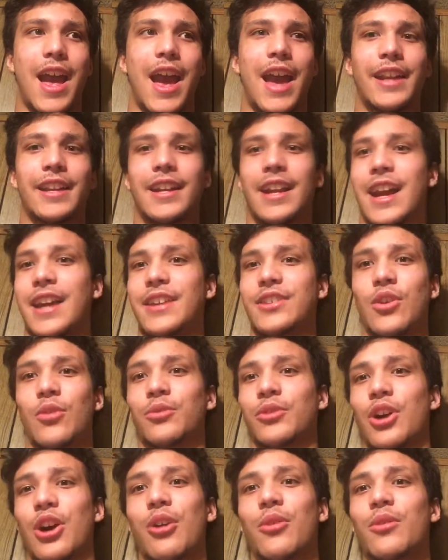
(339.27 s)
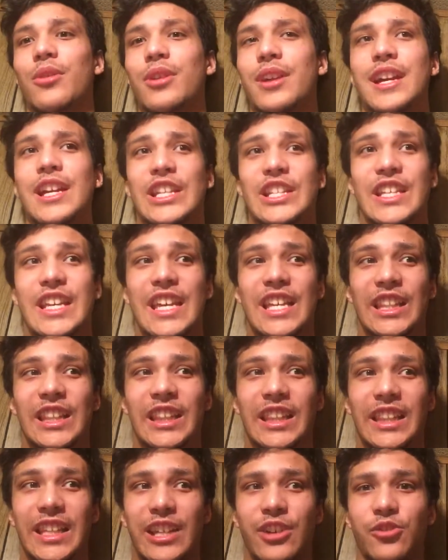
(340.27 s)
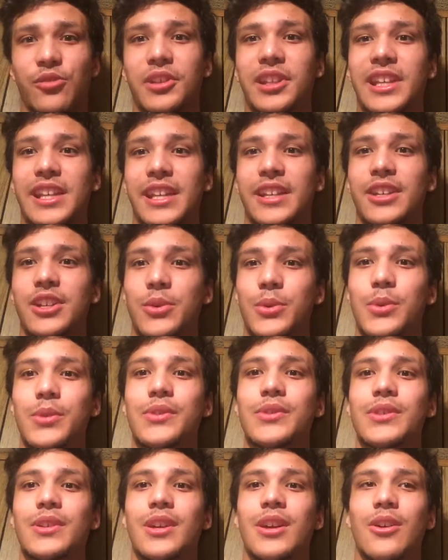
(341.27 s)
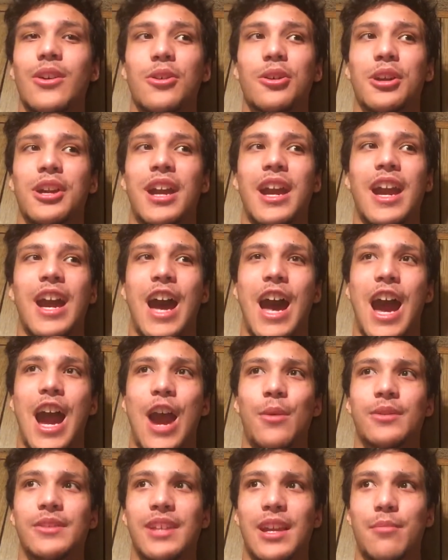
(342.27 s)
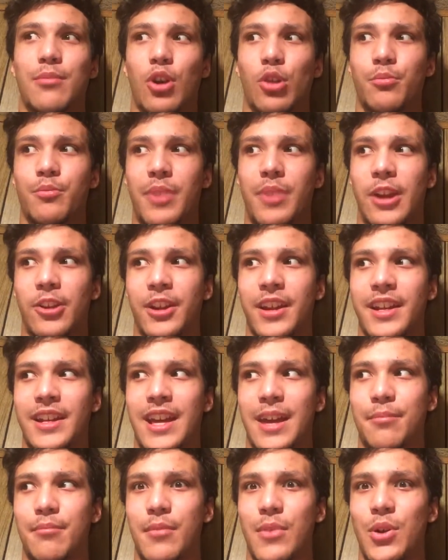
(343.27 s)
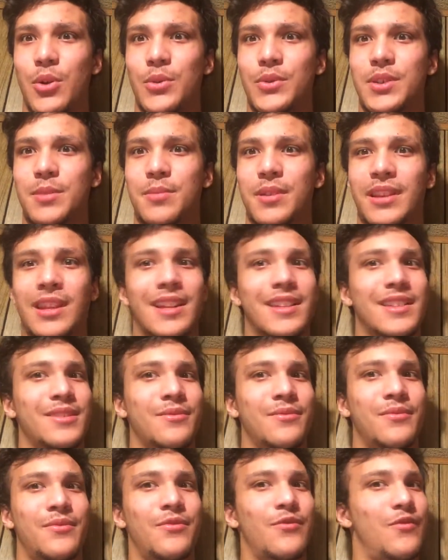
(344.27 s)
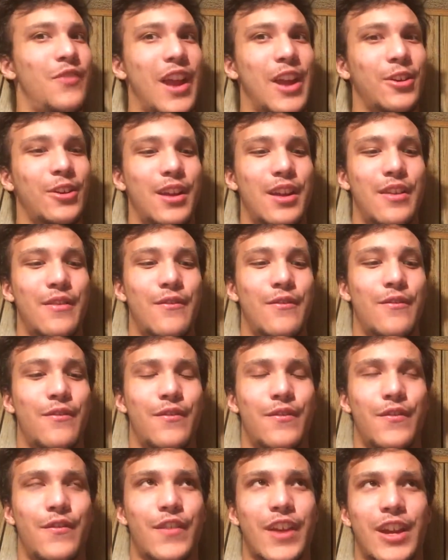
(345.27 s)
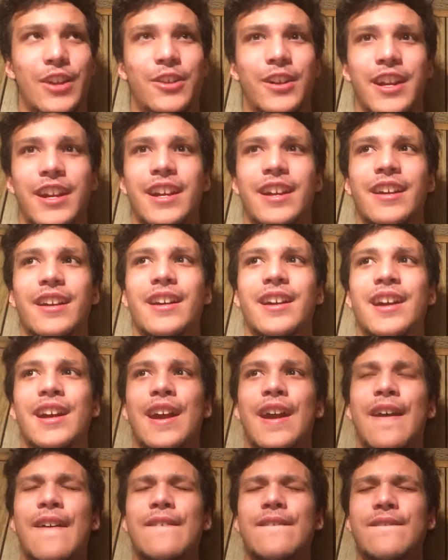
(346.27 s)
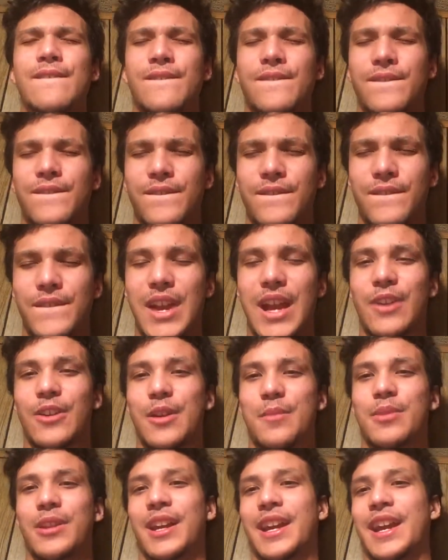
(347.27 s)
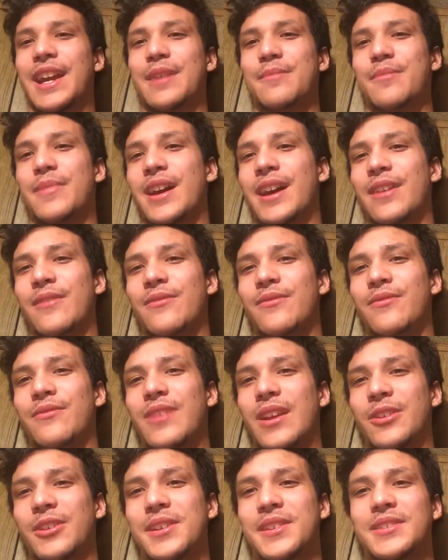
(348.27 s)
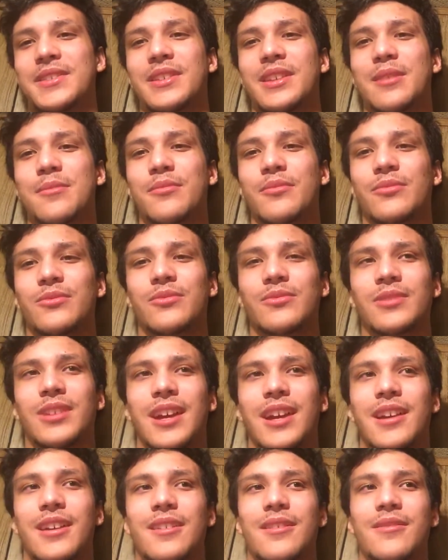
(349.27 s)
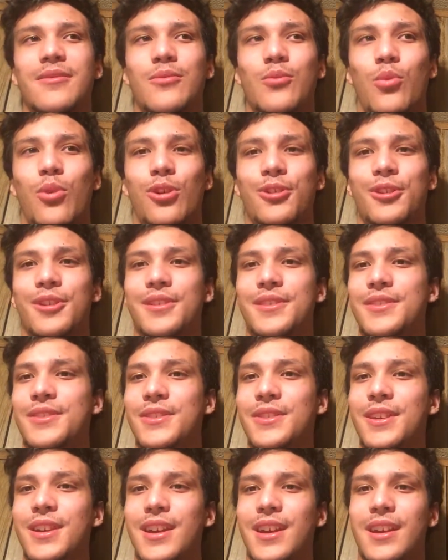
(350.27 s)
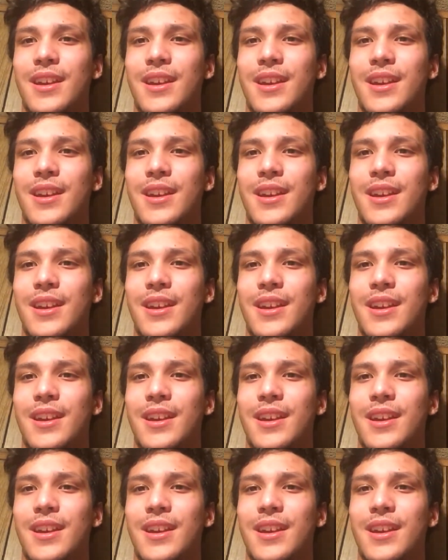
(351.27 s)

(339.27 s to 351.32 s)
Ed and I don't know. It's literally an ooze, okay? I would say barbarian at most, but that's very, very, very playing it by very slim, like, words.